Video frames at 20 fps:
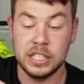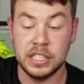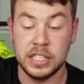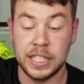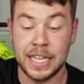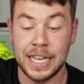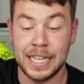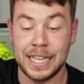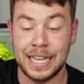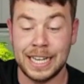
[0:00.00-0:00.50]

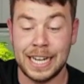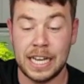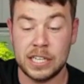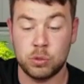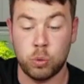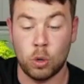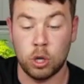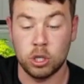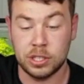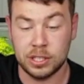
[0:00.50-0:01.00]
you get the
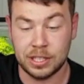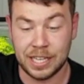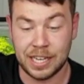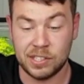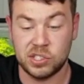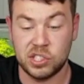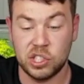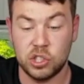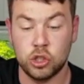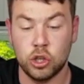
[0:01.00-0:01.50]
glass one
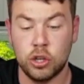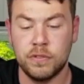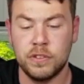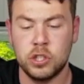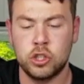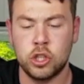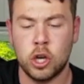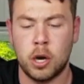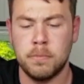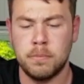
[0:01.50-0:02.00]
that sits over
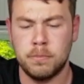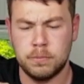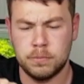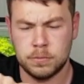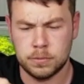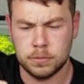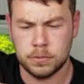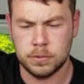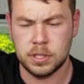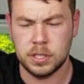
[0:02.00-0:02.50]
the top.
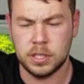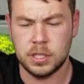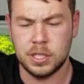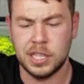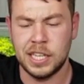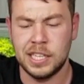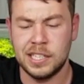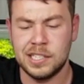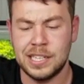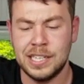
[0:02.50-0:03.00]

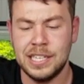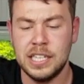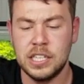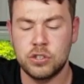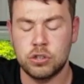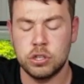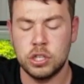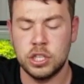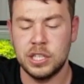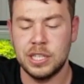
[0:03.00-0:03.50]
It's
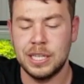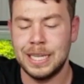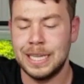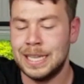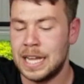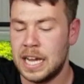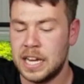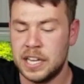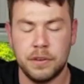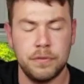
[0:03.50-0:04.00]
literally
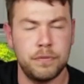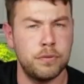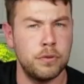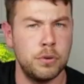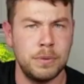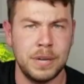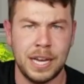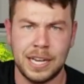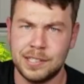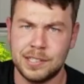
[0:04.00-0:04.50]
letting it
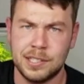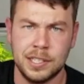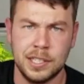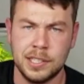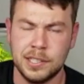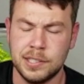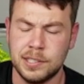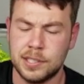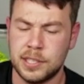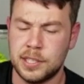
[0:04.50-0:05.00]
through nice and
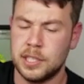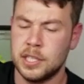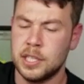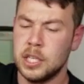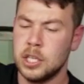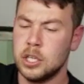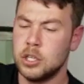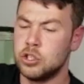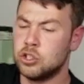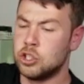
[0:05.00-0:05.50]
easy.
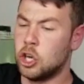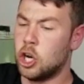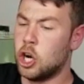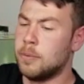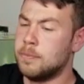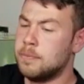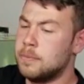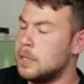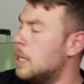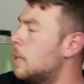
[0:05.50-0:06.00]

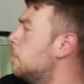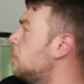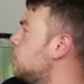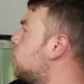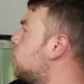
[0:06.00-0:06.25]
So let